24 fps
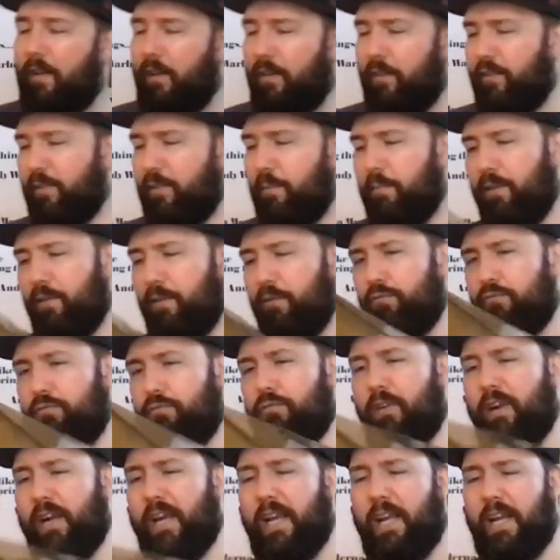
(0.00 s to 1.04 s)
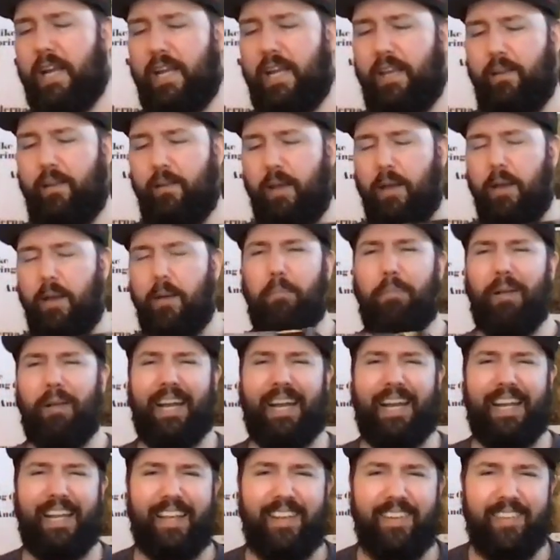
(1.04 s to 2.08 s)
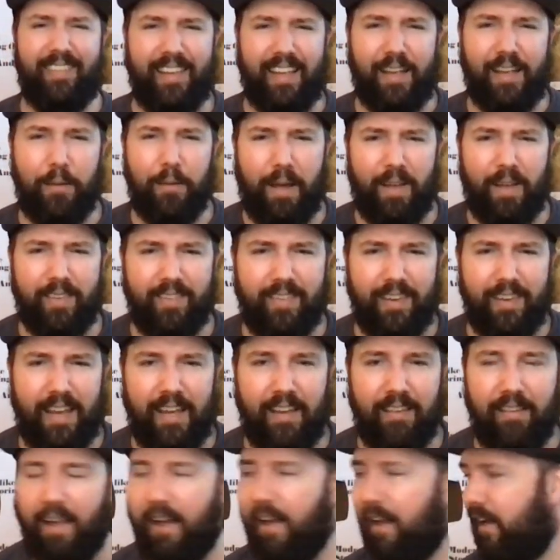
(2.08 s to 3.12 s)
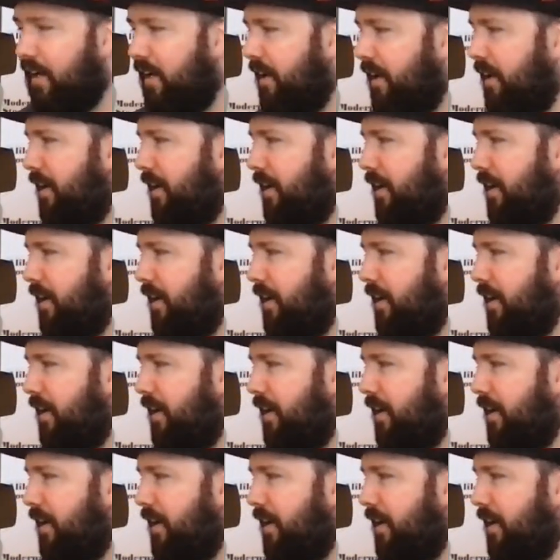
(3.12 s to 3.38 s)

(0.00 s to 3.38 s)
Oh, there's something really pleasing about seeing that.